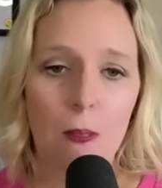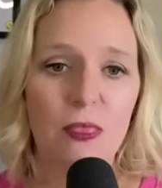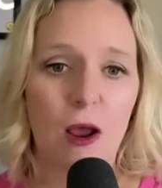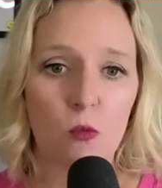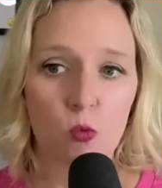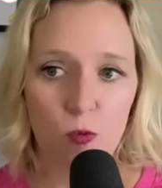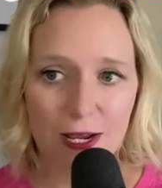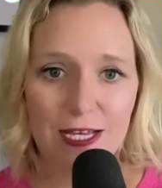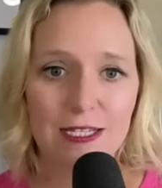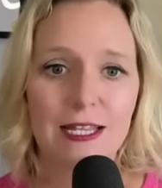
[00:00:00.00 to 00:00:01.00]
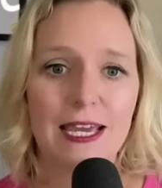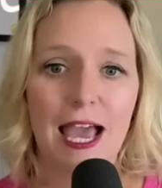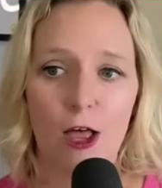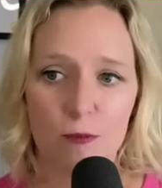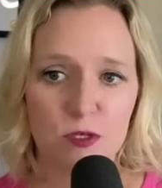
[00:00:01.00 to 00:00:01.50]
that really
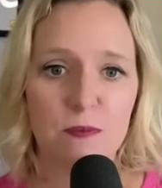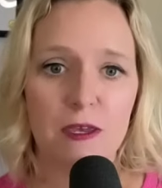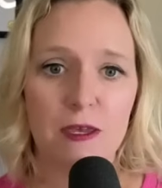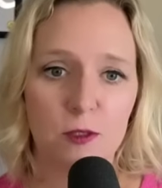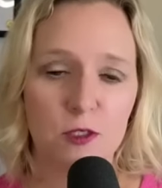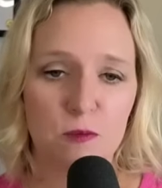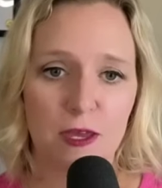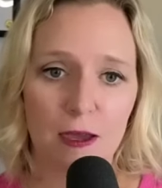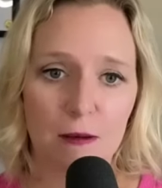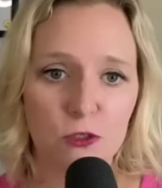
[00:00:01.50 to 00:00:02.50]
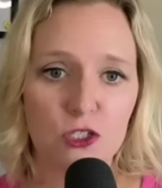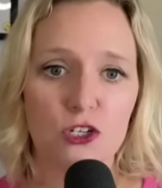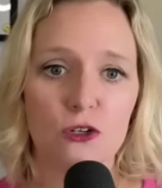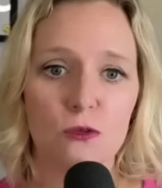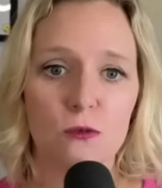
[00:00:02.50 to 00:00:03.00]
helps people to be able
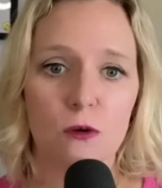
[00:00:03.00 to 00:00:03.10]
to